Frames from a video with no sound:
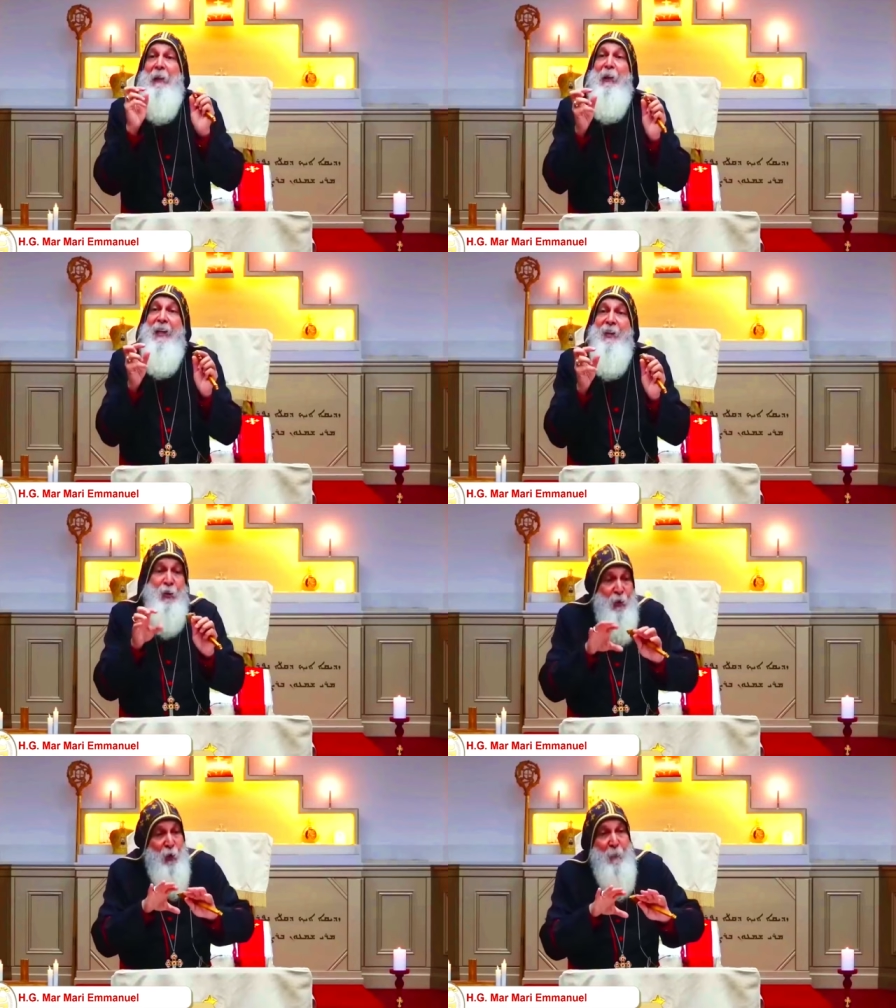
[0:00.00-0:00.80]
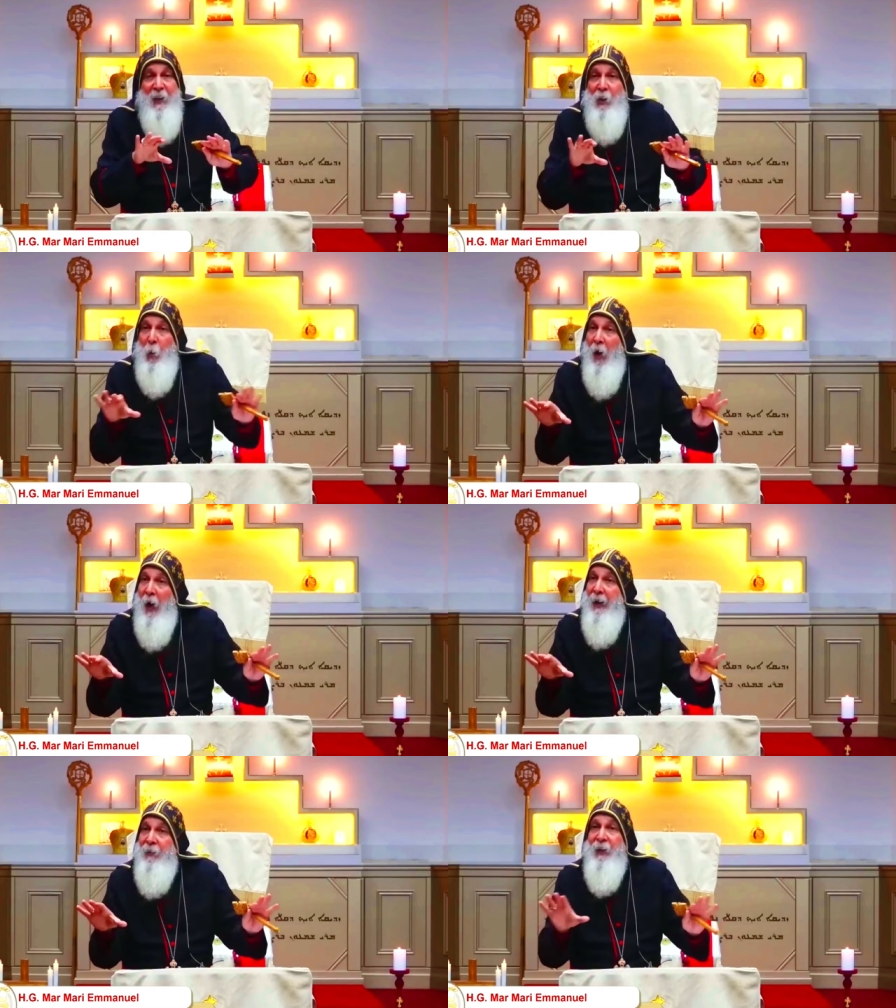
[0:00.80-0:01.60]
at least to be
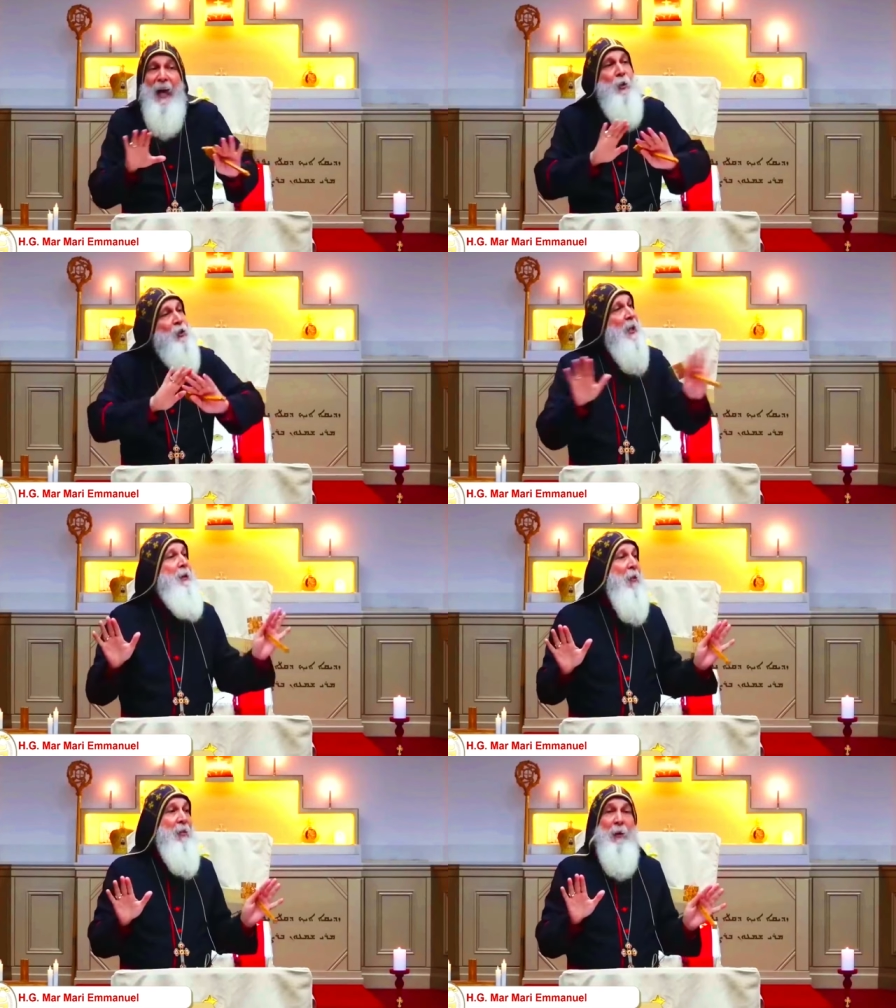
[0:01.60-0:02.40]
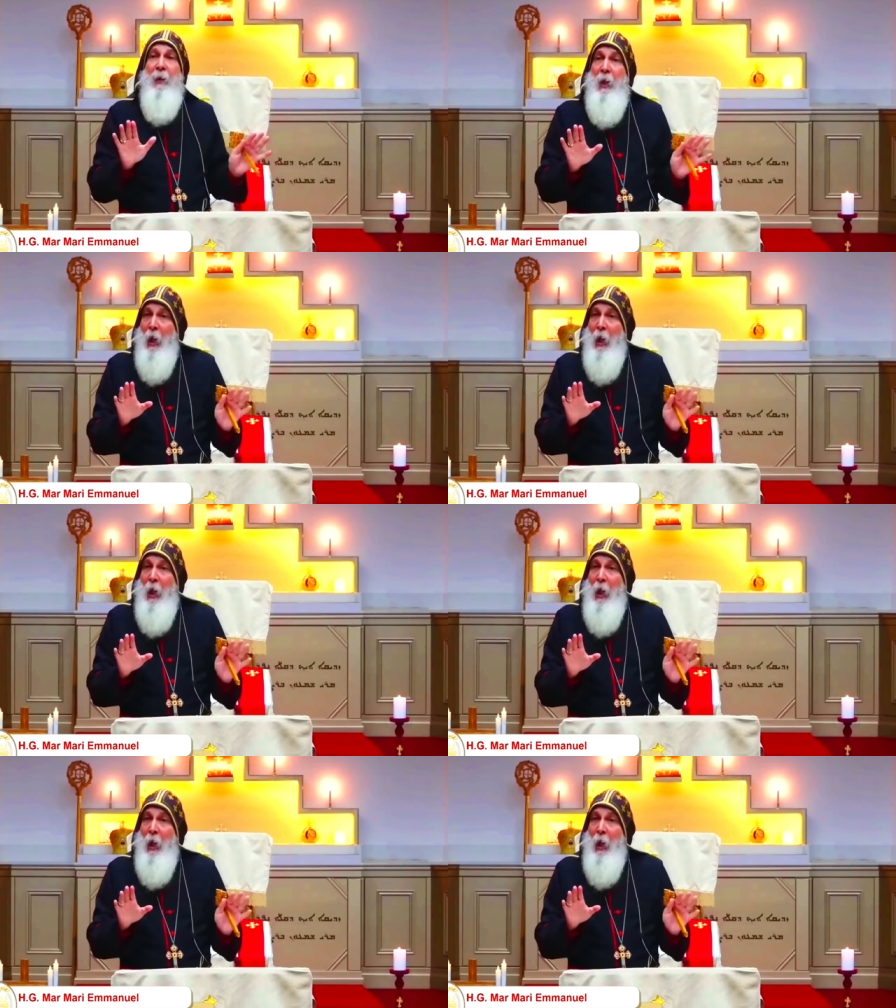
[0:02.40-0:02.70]
quiet and say nothing.